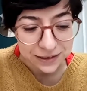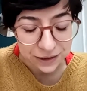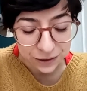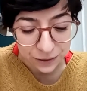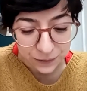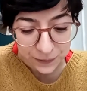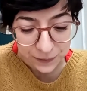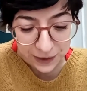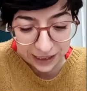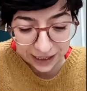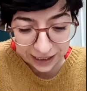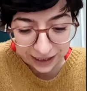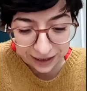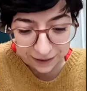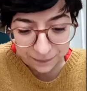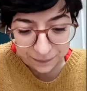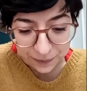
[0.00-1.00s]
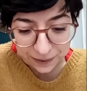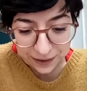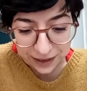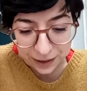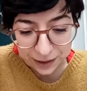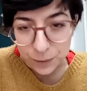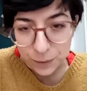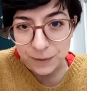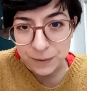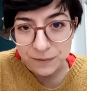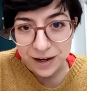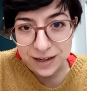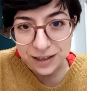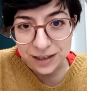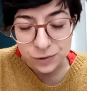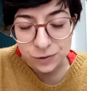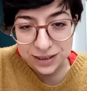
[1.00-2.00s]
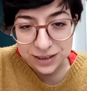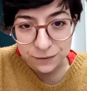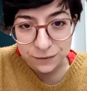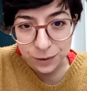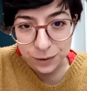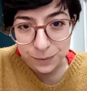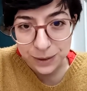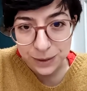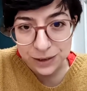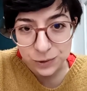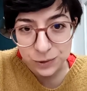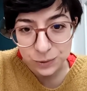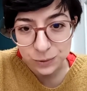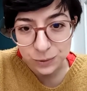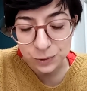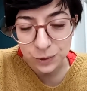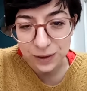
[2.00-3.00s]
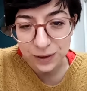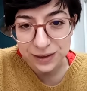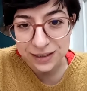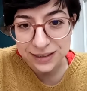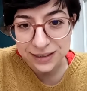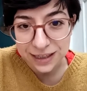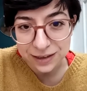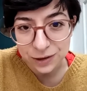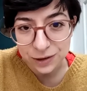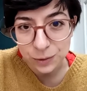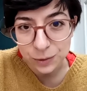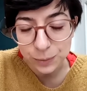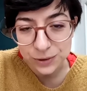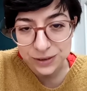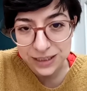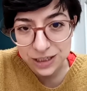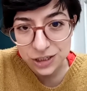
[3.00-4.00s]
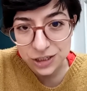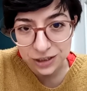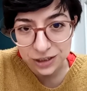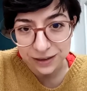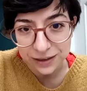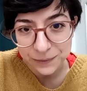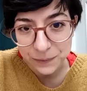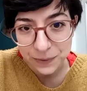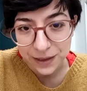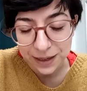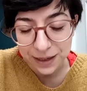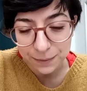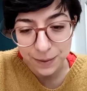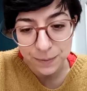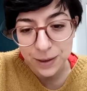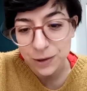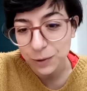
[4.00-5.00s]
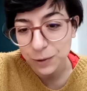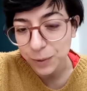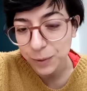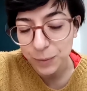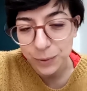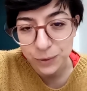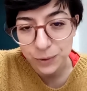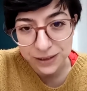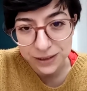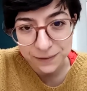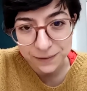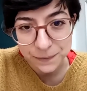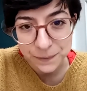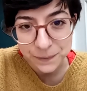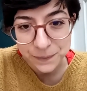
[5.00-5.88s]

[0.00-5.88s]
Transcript: So it would be very interesting for me to understand your position and maybe your proposal.